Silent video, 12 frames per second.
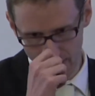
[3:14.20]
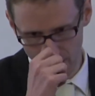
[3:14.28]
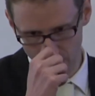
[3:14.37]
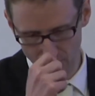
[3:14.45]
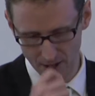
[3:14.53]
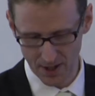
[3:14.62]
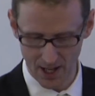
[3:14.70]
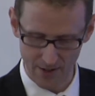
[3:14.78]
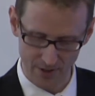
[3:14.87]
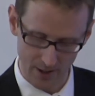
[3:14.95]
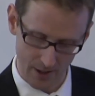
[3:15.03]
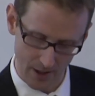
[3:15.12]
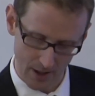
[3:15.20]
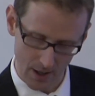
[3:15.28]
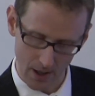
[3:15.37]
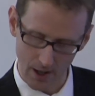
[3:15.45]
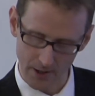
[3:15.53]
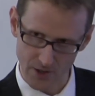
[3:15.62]
you then have a
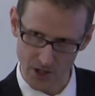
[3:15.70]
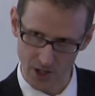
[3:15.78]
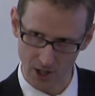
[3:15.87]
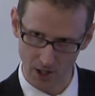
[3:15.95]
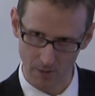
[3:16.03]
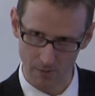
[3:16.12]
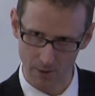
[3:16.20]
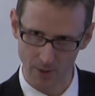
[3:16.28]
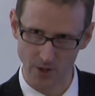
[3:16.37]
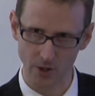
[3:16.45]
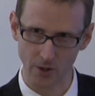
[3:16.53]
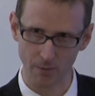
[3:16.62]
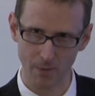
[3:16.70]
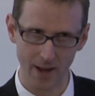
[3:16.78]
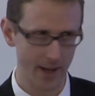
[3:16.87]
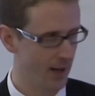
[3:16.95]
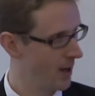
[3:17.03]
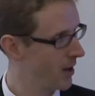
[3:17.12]
term in which you can
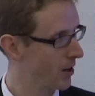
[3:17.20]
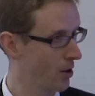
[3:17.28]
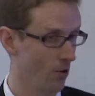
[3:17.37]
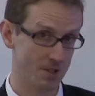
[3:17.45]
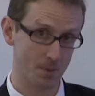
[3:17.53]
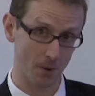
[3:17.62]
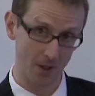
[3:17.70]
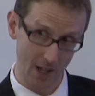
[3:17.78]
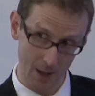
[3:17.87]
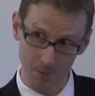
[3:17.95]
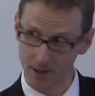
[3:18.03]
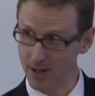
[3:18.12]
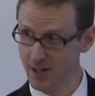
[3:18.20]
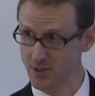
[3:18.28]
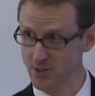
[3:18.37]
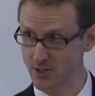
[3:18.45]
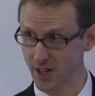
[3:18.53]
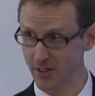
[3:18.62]
make corresponding
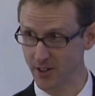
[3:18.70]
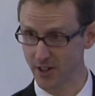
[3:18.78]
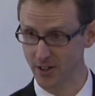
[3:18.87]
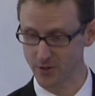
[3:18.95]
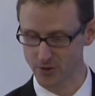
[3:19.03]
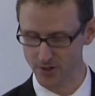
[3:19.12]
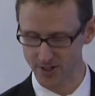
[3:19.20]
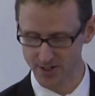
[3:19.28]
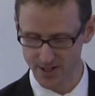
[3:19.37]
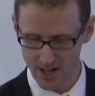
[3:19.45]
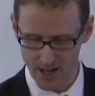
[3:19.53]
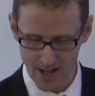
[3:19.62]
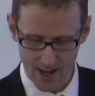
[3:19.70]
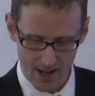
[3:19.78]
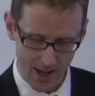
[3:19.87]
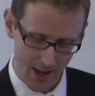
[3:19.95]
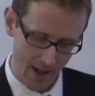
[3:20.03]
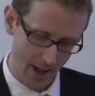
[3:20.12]
applications in other countries,
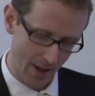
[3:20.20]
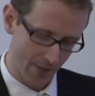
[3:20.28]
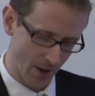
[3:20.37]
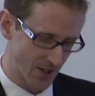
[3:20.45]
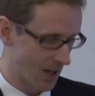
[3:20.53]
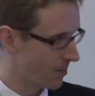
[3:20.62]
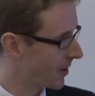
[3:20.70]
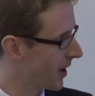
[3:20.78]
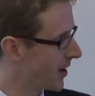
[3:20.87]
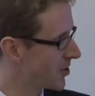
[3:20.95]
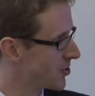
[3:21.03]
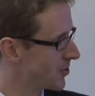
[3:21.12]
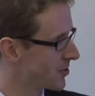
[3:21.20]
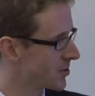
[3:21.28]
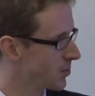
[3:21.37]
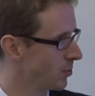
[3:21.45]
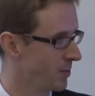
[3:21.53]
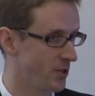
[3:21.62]
and those
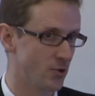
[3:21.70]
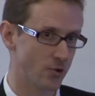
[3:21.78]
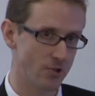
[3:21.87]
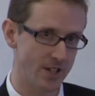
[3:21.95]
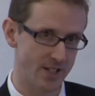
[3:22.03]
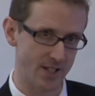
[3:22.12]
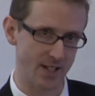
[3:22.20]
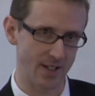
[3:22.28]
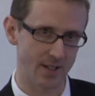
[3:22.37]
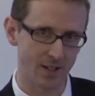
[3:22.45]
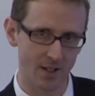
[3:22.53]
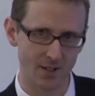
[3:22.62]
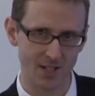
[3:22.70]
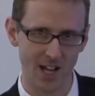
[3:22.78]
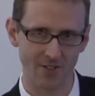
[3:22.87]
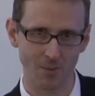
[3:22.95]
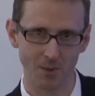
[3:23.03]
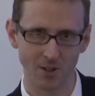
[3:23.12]
applications will be treated as
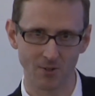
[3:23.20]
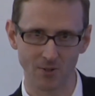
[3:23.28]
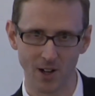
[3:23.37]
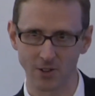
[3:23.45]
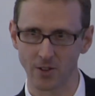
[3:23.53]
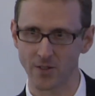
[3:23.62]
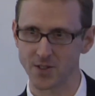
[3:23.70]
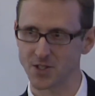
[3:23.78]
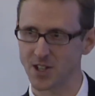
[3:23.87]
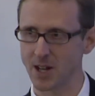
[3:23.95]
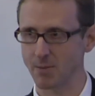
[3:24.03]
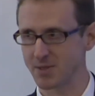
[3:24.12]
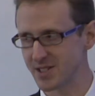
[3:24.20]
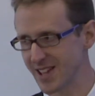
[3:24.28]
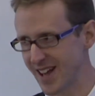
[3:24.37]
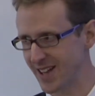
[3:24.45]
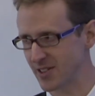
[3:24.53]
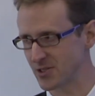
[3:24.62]
having been filed on the same
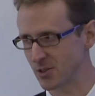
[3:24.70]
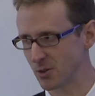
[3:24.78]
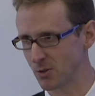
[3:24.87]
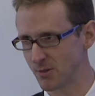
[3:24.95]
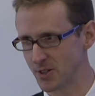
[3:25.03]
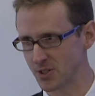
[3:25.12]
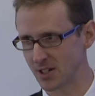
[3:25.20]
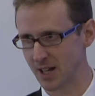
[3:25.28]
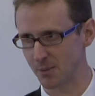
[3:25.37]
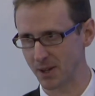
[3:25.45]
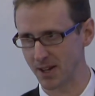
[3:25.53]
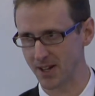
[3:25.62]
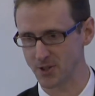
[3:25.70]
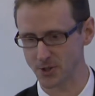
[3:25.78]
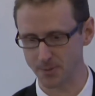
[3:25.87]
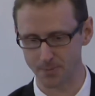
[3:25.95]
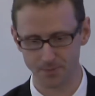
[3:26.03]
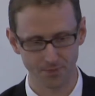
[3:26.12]
day as your original application.